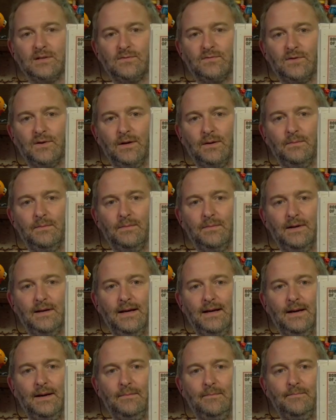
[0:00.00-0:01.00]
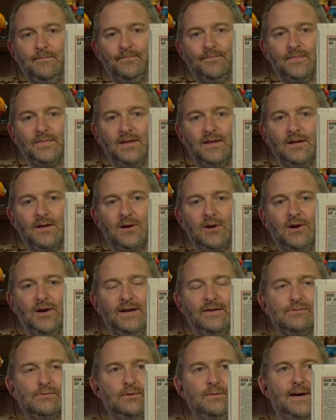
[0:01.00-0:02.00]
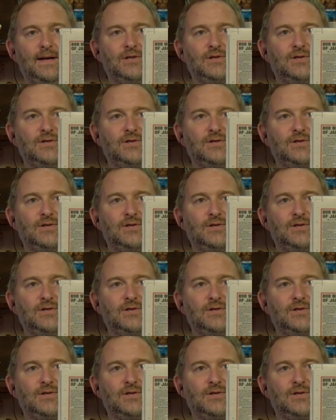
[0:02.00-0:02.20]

from um, the current Liverpool manager